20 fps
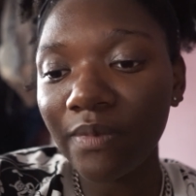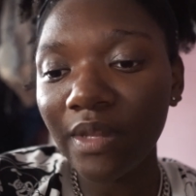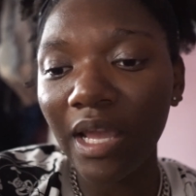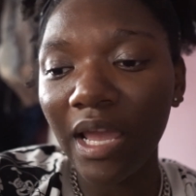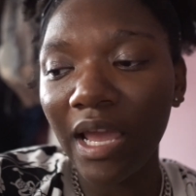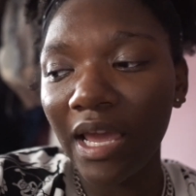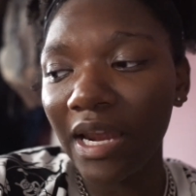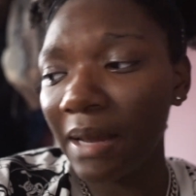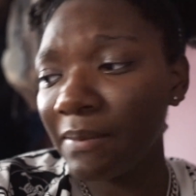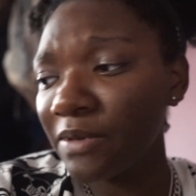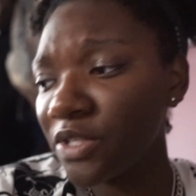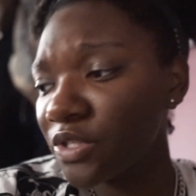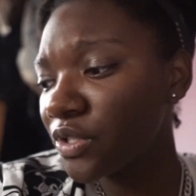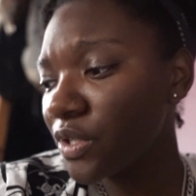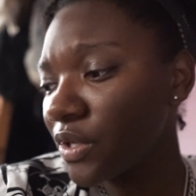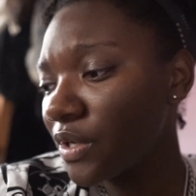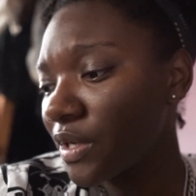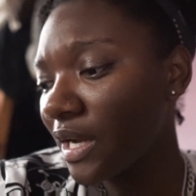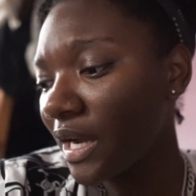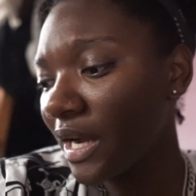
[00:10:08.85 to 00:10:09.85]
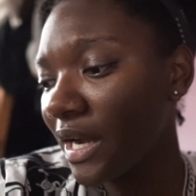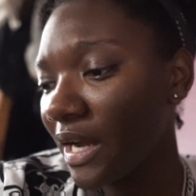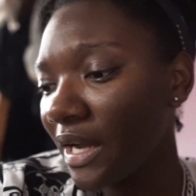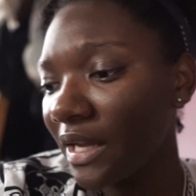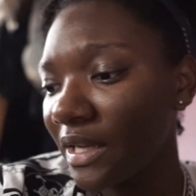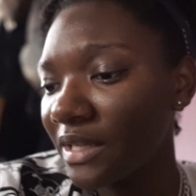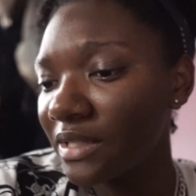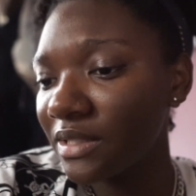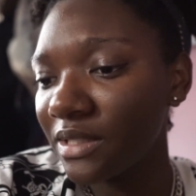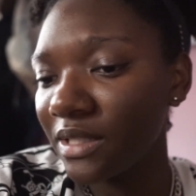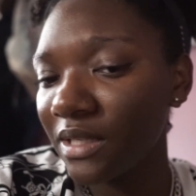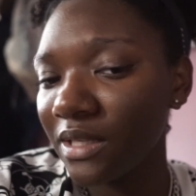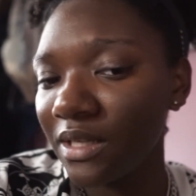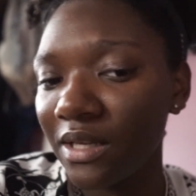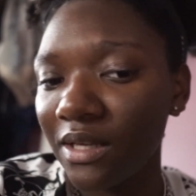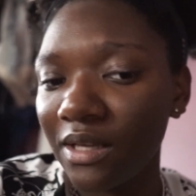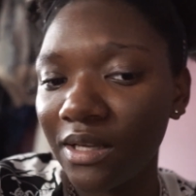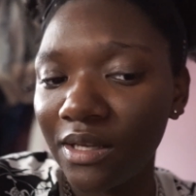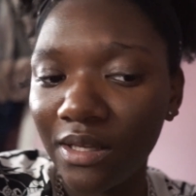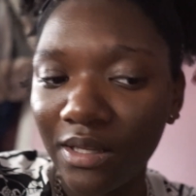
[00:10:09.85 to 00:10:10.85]
and I'm gonna show you guys
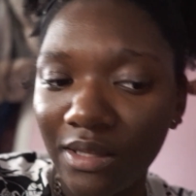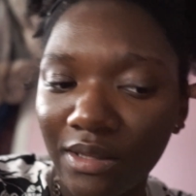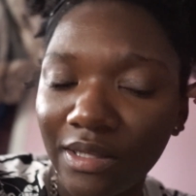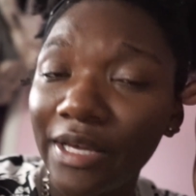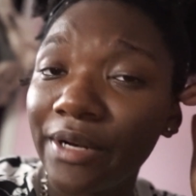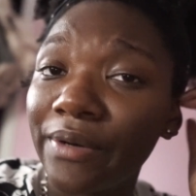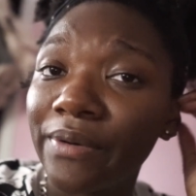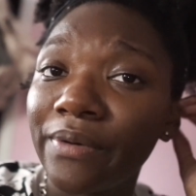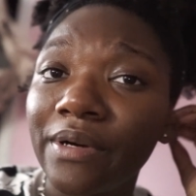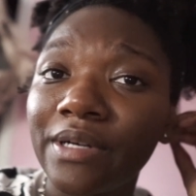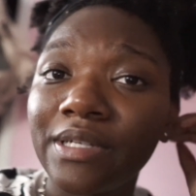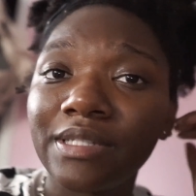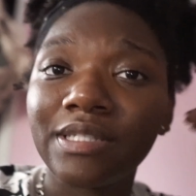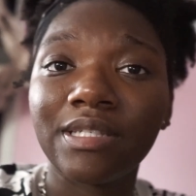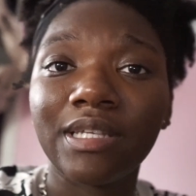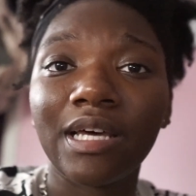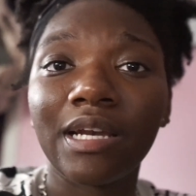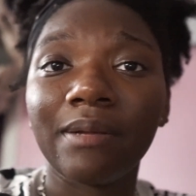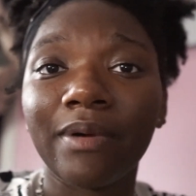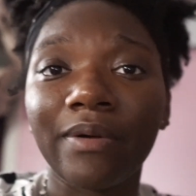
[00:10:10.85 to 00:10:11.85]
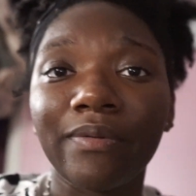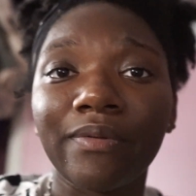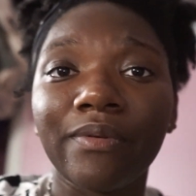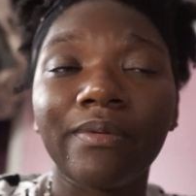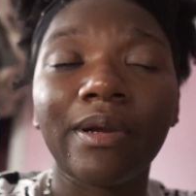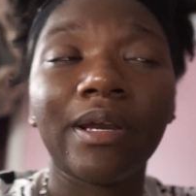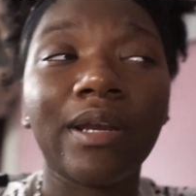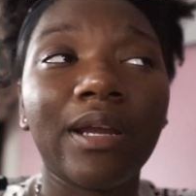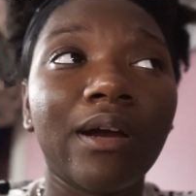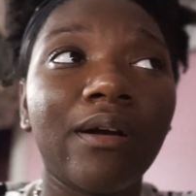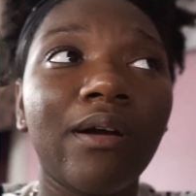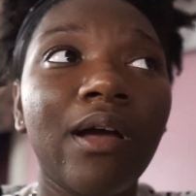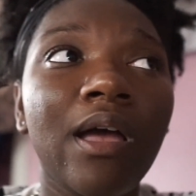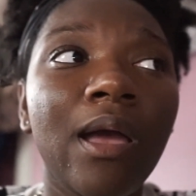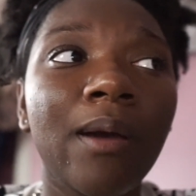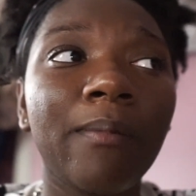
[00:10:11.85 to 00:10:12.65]
later on because it's not in my room right now.